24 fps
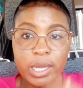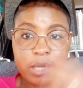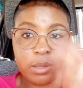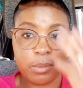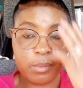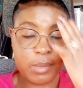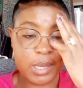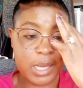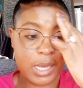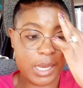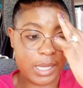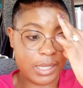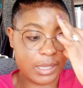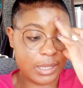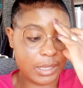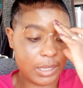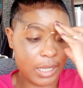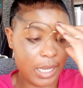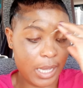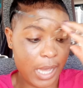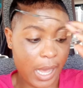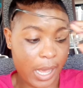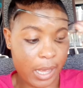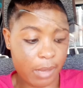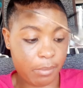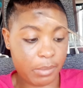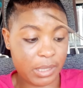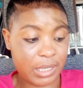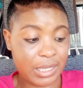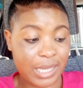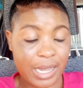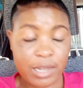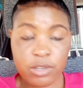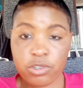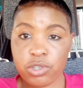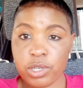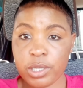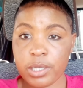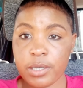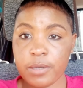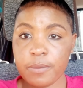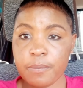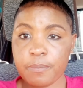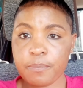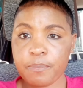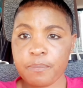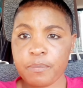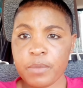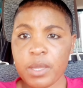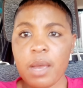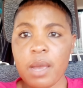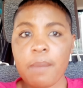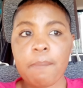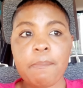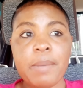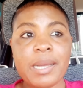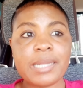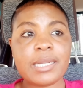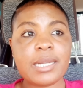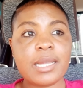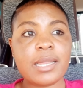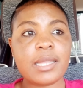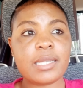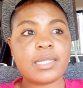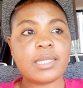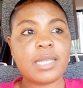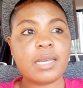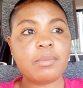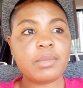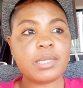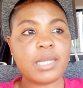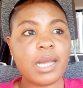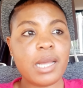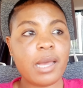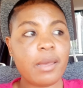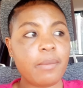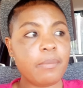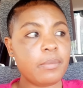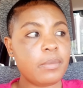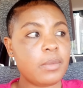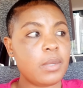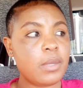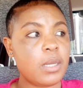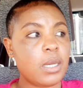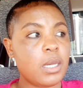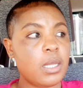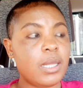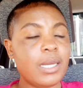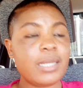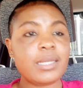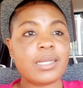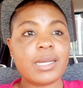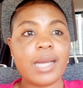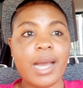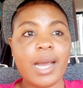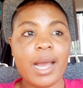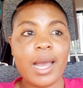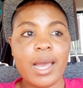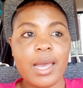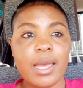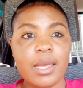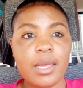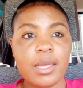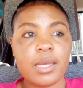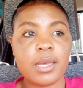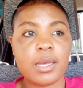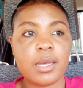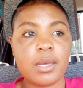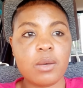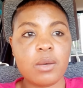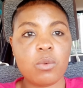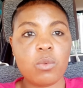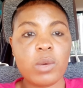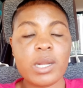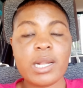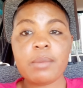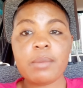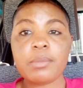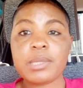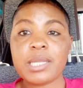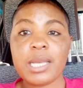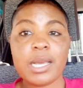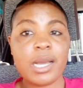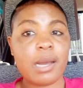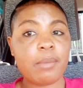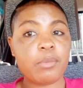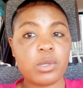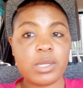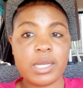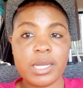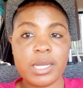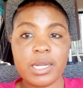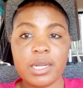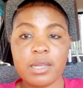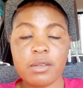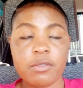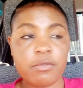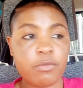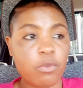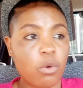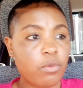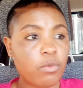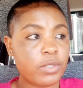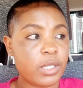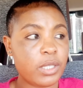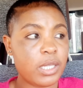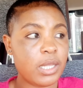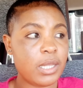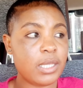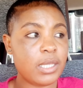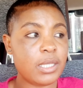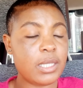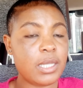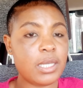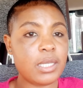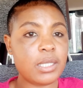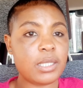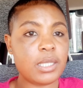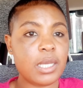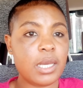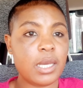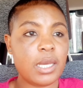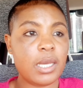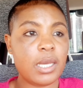at me and say I am a side chick. But at the same time, that guy, when I'm saying I'm not getting involved in these things,